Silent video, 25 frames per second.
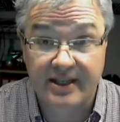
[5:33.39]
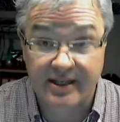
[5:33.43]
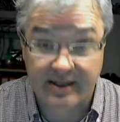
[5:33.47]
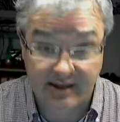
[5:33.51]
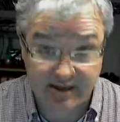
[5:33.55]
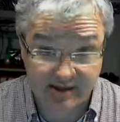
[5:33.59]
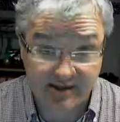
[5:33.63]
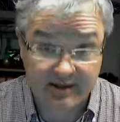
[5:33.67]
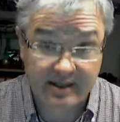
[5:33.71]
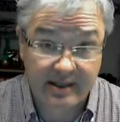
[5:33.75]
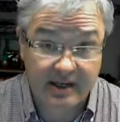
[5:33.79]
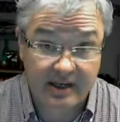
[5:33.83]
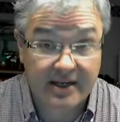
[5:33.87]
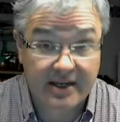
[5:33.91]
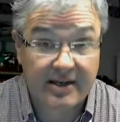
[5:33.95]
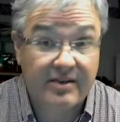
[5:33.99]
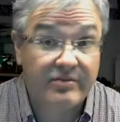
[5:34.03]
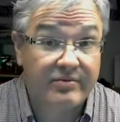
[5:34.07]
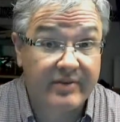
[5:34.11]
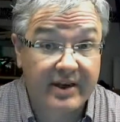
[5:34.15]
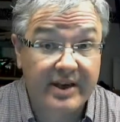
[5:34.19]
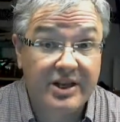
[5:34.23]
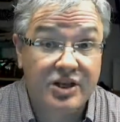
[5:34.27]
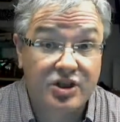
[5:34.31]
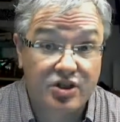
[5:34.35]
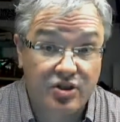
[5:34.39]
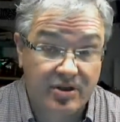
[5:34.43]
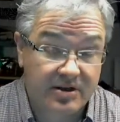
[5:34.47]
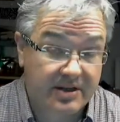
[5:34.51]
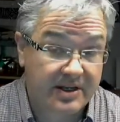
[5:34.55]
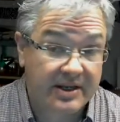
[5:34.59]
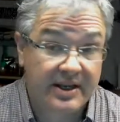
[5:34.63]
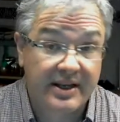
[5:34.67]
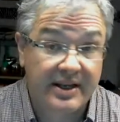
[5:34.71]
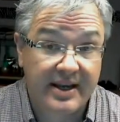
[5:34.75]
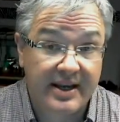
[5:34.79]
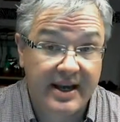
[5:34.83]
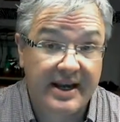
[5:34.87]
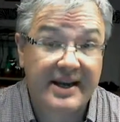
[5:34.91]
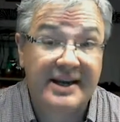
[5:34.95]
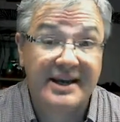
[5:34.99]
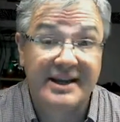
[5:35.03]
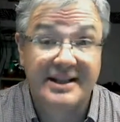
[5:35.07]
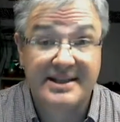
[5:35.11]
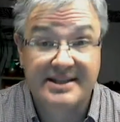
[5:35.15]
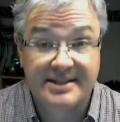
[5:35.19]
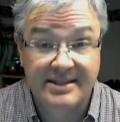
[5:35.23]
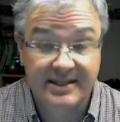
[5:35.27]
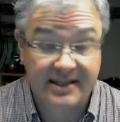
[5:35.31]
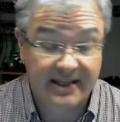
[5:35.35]
an adventure, at
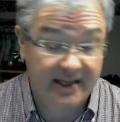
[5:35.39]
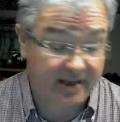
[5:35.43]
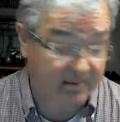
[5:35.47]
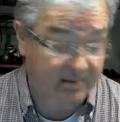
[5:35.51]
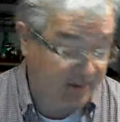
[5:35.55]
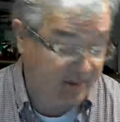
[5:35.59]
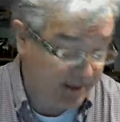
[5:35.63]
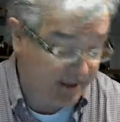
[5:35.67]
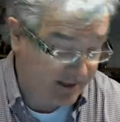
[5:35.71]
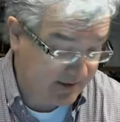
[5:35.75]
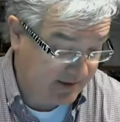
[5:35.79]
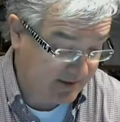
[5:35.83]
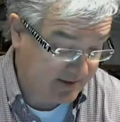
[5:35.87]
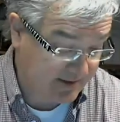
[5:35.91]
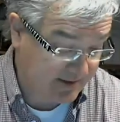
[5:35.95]
least a little bit.